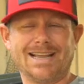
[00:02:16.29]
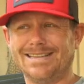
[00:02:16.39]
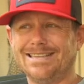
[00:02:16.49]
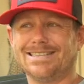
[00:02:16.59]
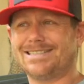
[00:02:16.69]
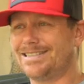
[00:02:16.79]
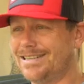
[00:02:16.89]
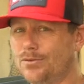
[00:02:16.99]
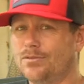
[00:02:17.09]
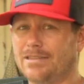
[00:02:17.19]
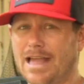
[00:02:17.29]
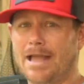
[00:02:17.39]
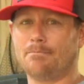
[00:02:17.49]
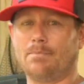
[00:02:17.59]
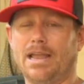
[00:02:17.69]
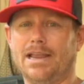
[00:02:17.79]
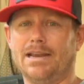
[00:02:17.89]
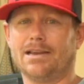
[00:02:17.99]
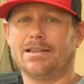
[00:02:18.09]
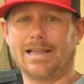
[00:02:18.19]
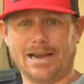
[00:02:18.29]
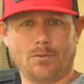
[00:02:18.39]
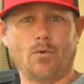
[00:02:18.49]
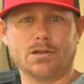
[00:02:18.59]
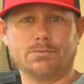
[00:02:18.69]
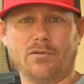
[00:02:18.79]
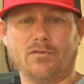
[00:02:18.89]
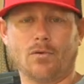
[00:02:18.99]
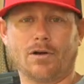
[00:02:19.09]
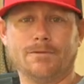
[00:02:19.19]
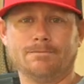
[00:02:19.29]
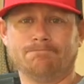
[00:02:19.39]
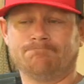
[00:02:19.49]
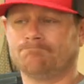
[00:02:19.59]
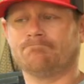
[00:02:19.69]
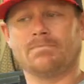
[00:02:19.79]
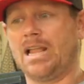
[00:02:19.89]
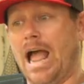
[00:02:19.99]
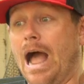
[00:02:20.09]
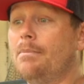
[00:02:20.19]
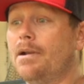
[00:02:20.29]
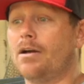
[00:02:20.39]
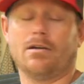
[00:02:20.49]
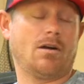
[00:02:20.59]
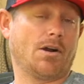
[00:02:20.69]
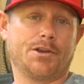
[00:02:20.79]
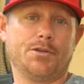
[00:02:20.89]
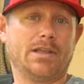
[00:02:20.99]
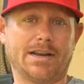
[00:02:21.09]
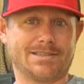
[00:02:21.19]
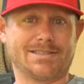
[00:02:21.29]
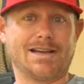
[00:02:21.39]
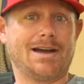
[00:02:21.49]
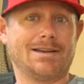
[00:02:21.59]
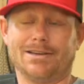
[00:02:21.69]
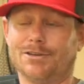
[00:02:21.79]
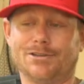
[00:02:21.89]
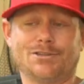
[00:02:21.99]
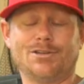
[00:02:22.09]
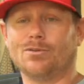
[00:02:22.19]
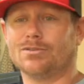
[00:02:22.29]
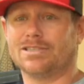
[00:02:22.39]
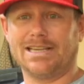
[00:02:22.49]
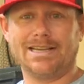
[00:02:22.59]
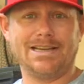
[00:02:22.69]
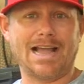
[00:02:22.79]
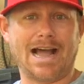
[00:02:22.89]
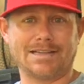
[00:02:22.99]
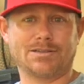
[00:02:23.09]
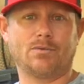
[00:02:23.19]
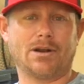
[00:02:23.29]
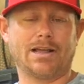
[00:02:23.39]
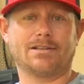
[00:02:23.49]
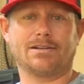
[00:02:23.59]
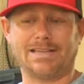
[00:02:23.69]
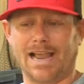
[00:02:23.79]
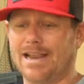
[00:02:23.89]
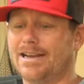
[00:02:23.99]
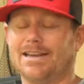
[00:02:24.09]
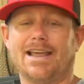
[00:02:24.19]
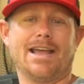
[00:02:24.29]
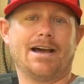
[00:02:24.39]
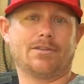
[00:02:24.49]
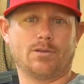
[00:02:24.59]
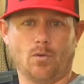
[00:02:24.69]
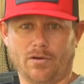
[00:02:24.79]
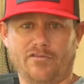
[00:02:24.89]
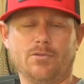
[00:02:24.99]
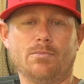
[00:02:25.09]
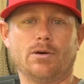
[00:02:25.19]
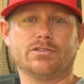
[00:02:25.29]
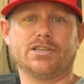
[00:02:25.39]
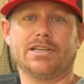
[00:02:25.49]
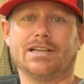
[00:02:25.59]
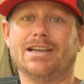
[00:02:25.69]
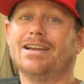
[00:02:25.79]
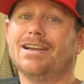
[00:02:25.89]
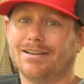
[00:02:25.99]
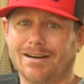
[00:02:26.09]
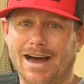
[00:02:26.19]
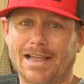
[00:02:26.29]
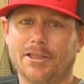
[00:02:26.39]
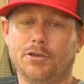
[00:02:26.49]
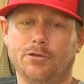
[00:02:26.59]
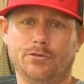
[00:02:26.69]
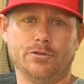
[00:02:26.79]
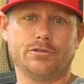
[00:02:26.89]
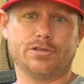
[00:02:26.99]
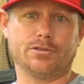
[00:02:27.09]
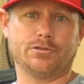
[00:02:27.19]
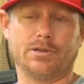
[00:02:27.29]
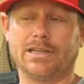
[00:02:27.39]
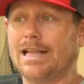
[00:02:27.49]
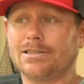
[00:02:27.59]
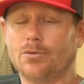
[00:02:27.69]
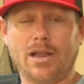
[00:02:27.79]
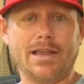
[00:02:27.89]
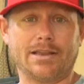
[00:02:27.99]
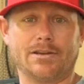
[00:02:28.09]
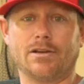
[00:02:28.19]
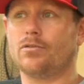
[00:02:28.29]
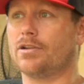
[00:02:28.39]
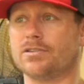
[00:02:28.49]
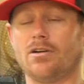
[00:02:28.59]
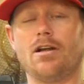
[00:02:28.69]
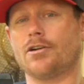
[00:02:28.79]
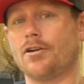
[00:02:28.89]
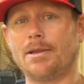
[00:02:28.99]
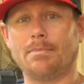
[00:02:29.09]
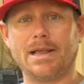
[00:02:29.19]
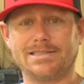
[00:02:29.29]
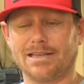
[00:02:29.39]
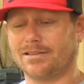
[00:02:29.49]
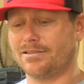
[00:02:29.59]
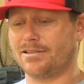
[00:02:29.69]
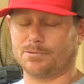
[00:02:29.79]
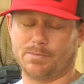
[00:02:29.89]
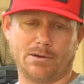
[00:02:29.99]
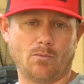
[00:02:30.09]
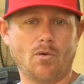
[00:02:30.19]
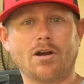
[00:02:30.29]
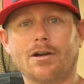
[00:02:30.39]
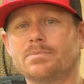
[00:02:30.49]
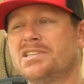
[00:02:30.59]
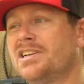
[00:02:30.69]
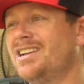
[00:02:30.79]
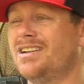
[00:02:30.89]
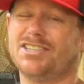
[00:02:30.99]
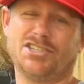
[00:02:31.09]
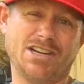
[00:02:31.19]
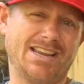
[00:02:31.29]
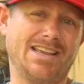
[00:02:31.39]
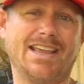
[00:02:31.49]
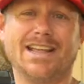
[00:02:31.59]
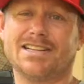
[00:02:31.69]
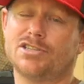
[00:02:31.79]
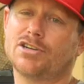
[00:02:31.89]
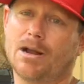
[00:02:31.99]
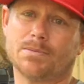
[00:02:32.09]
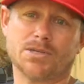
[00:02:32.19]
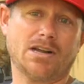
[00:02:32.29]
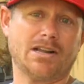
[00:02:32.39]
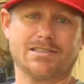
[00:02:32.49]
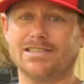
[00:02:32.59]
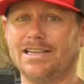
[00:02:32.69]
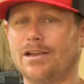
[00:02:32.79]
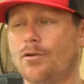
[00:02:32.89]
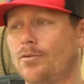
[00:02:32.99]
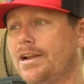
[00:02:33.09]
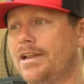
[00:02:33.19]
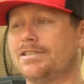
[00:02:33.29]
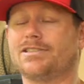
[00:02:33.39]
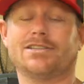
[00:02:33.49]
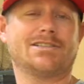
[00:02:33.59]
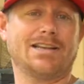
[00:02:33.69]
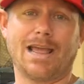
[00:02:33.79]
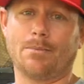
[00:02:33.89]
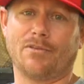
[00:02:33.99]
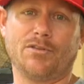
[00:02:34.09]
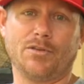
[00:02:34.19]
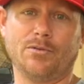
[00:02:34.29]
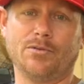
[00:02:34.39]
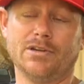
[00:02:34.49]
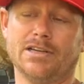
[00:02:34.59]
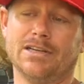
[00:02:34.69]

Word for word: Is it still that bait that it was before? I'm going to argue that it's not. You just don't see guys going out there day in and day out throwing a football jig like you used to. And that's okay. You know, there's a lot of great baits out there. There's big worms, shaky heads, drop shots, Neko rigs, just to name a few.